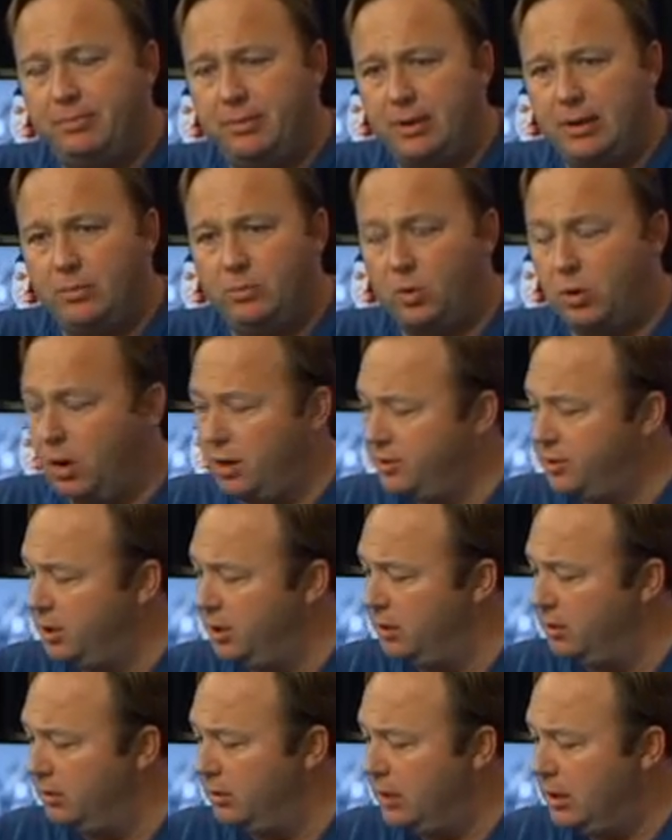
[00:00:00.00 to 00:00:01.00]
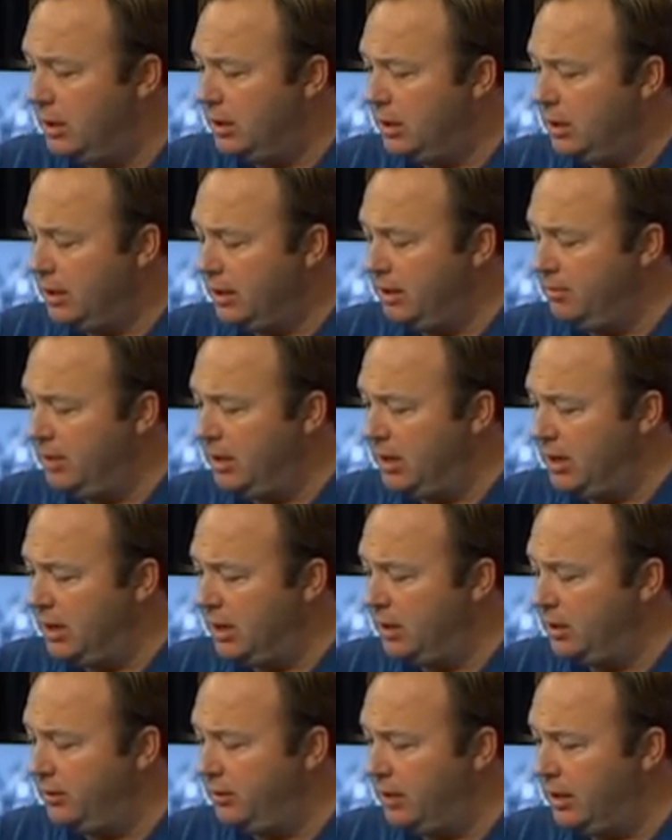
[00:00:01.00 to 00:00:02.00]
We're also going to be
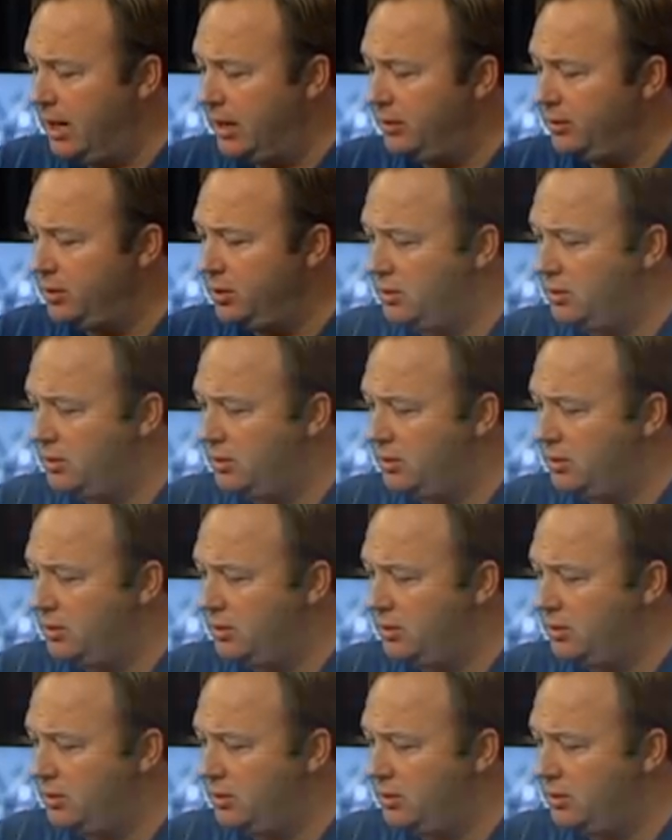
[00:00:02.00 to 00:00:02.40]
getting into the latest